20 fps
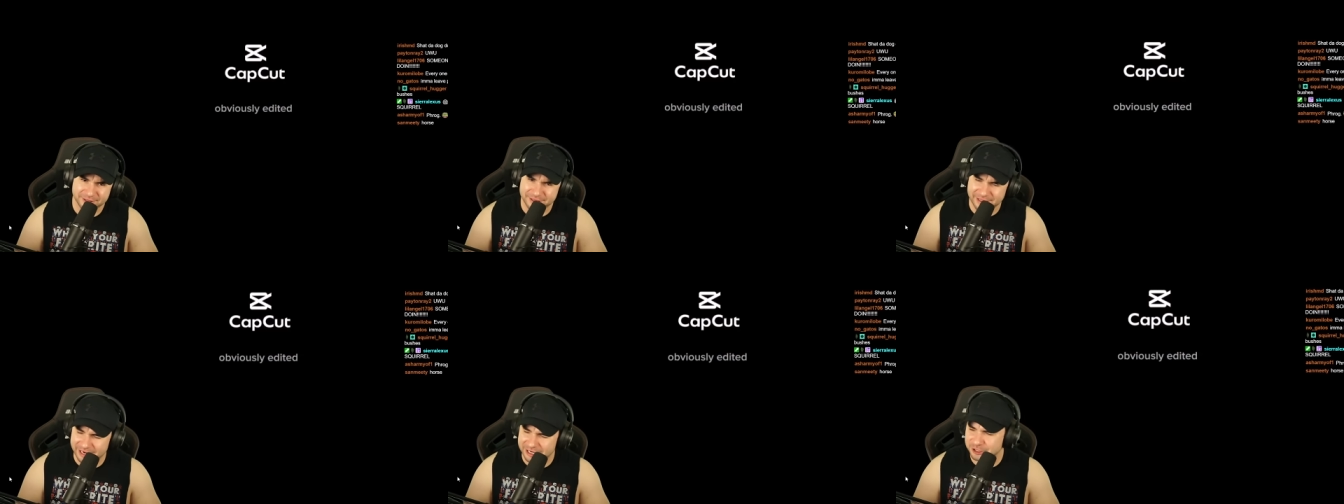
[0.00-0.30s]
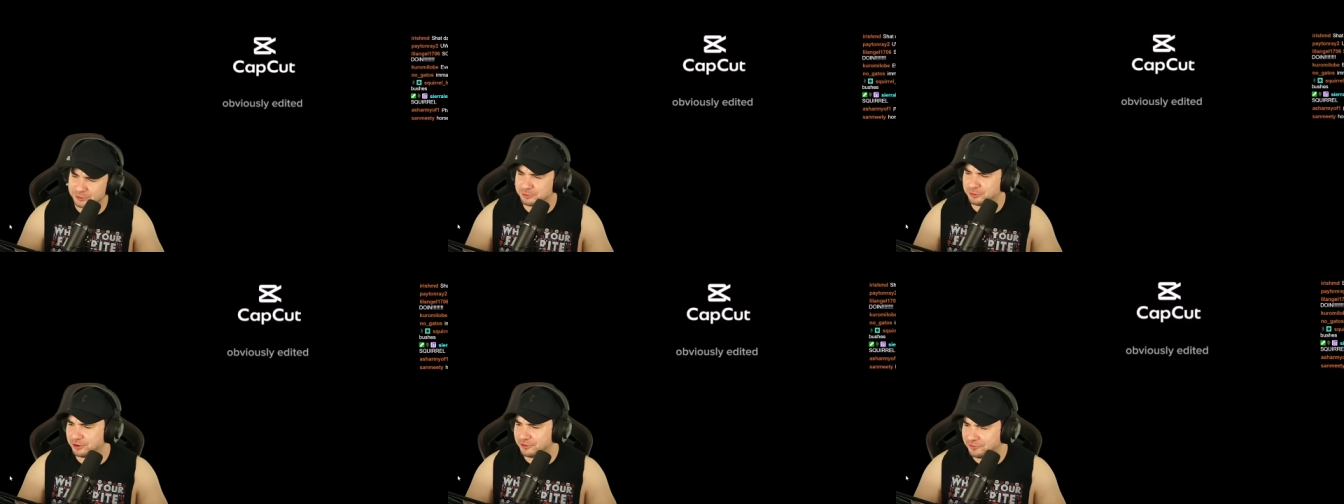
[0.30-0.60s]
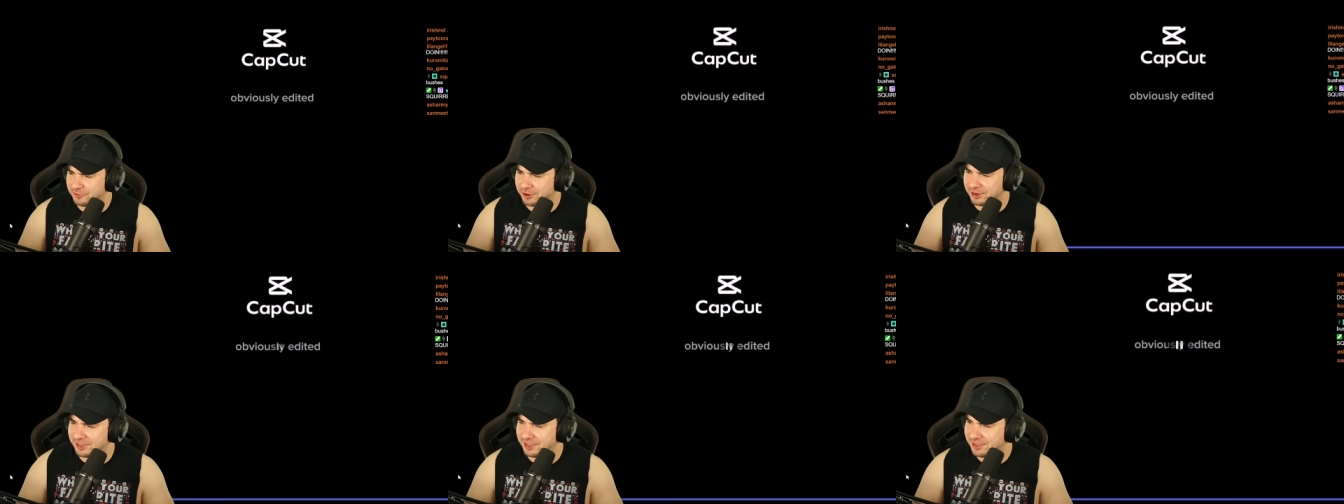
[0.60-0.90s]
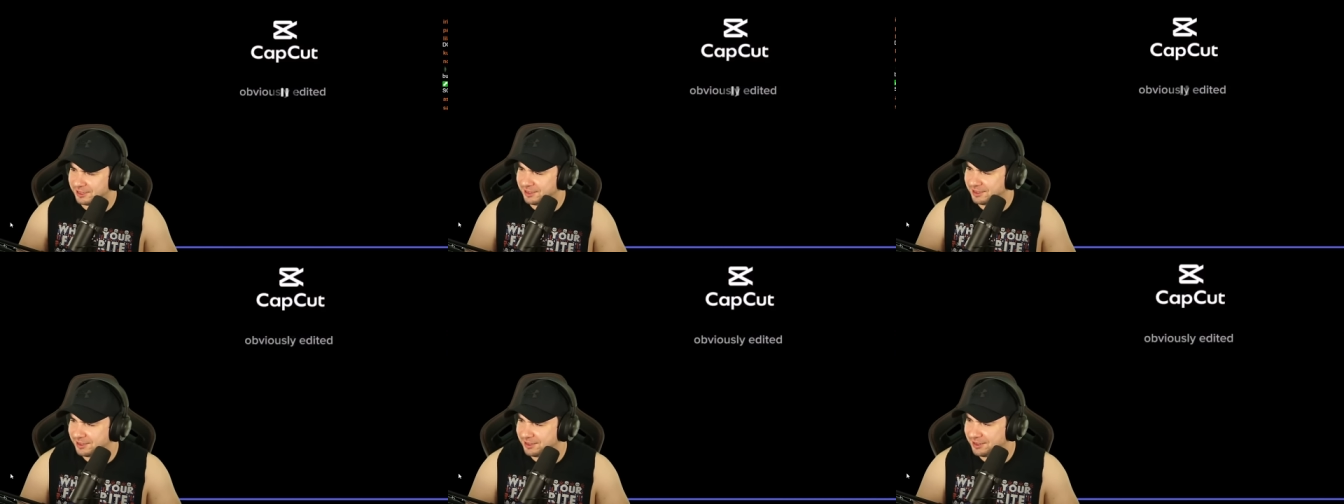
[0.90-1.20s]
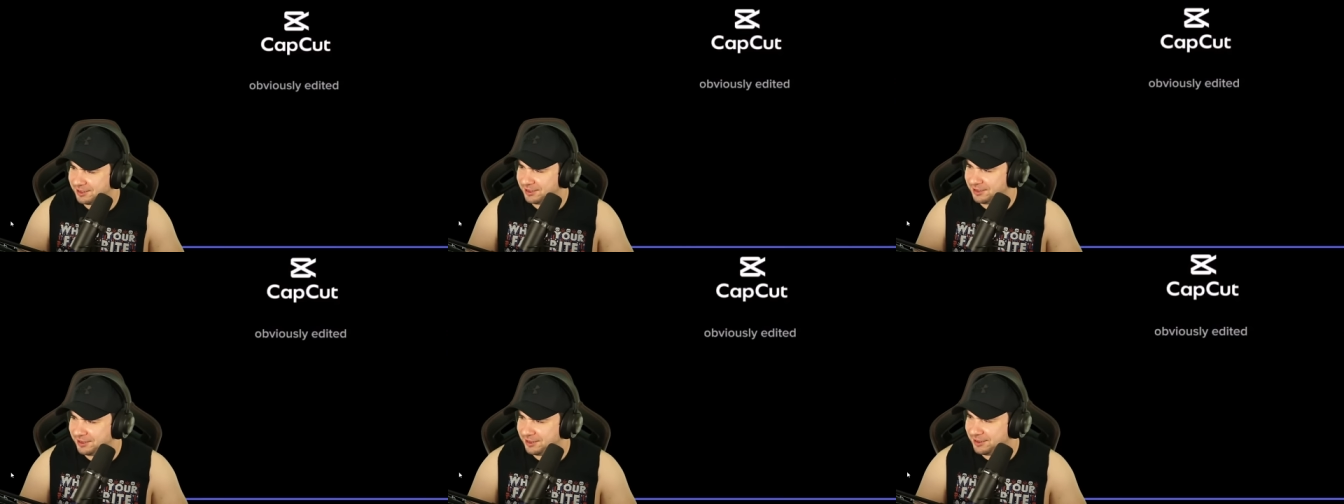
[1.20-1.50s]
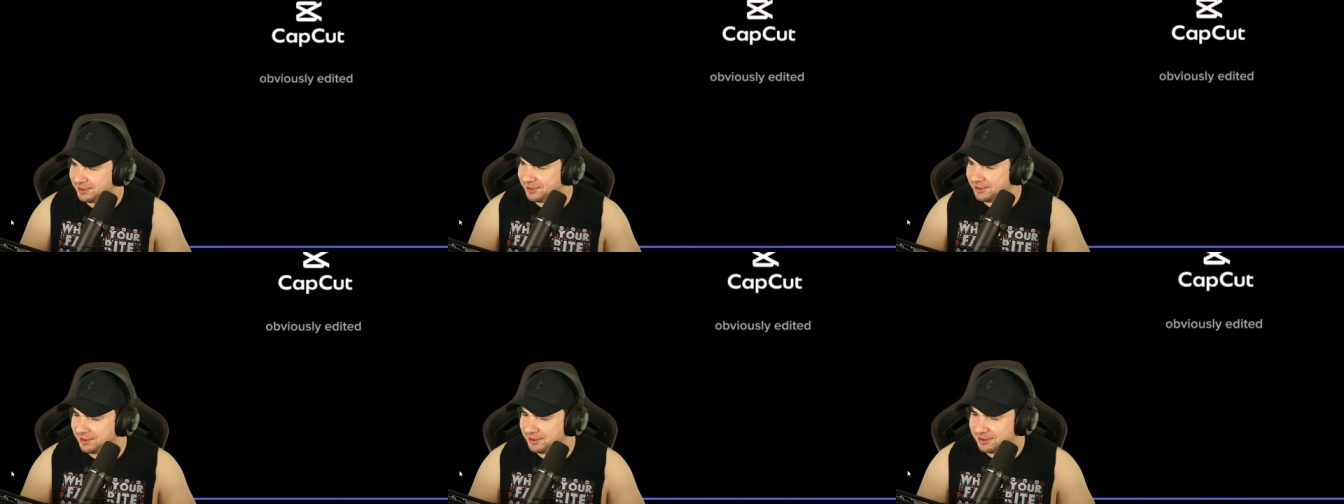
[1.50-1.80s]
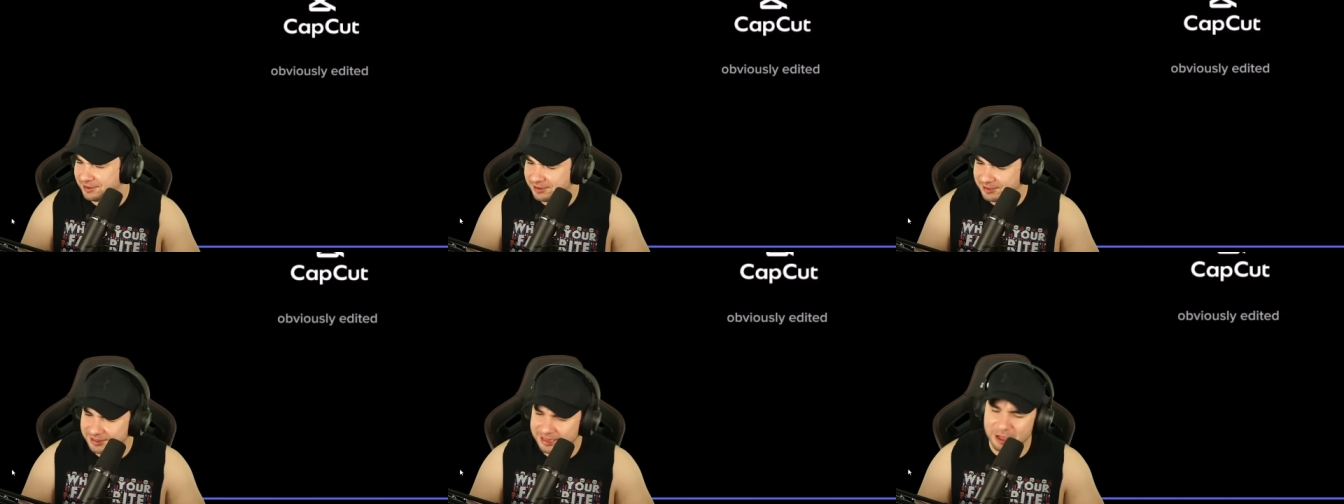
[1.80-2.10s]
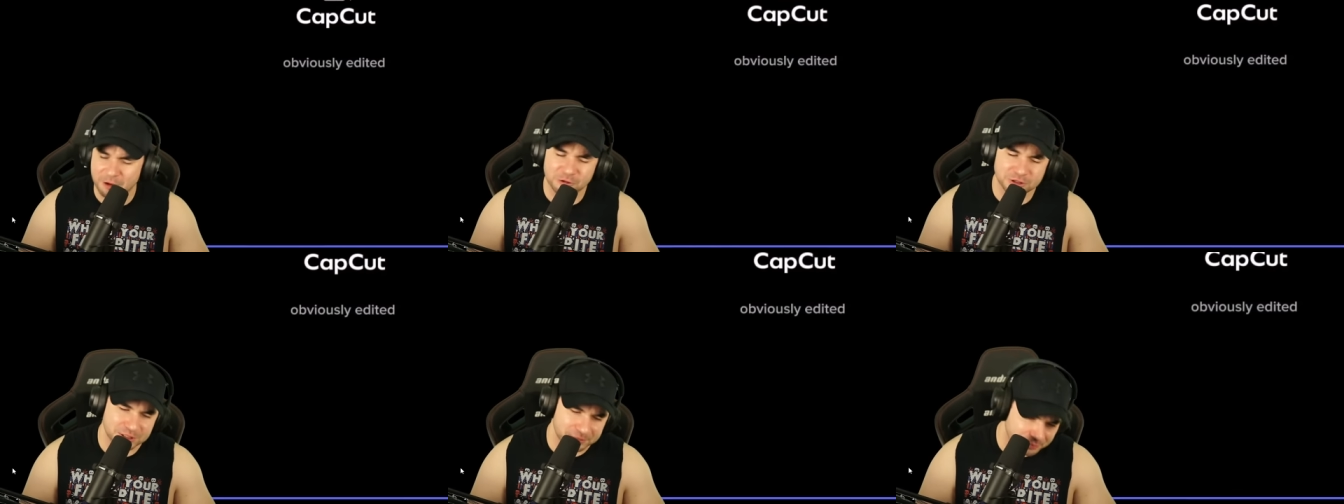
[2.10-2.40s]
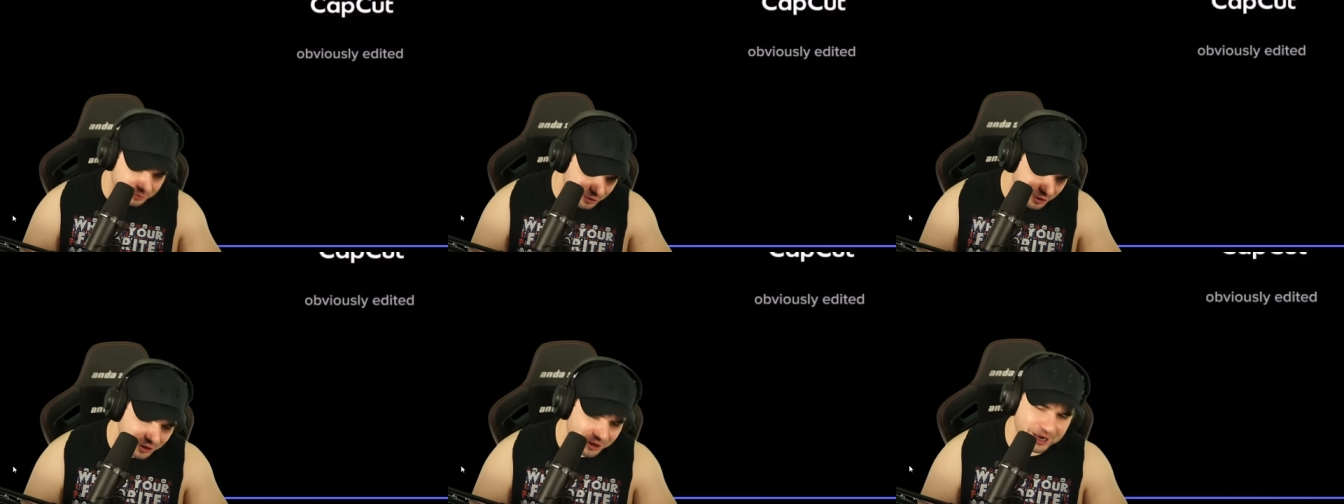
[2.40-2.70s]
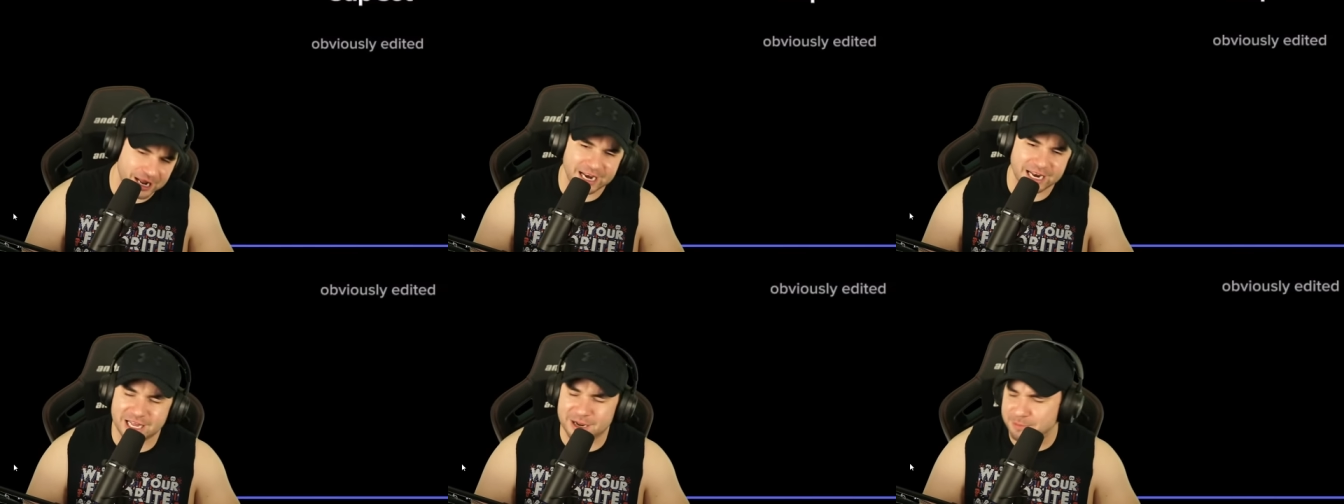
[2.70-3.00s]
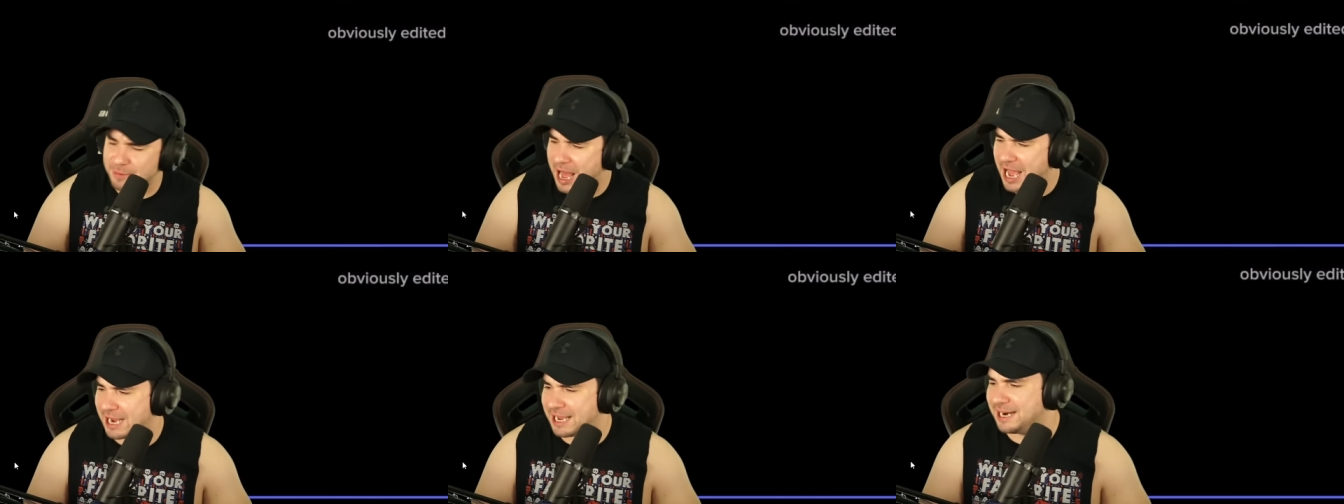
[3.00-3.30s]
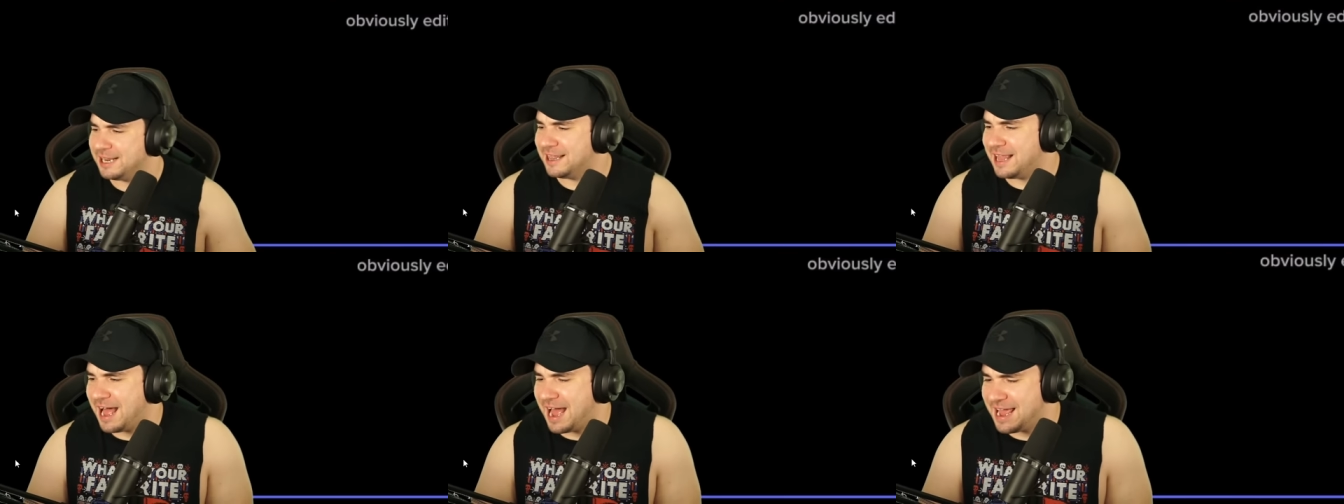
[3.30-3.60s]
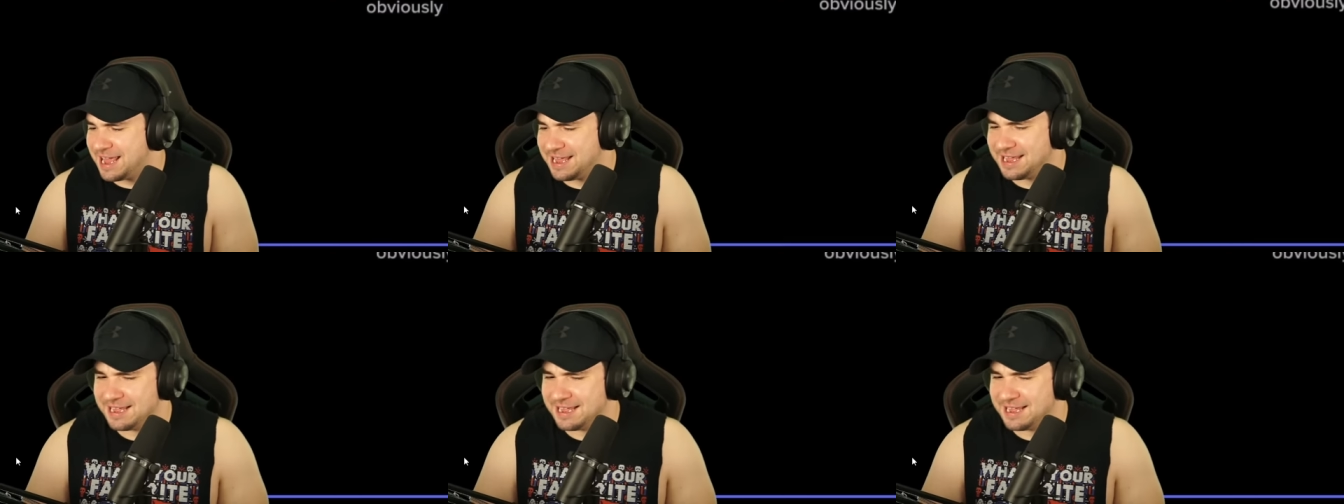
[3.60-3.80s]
That is pretty funny. That was a pretty good ending. I'm not gonna lie.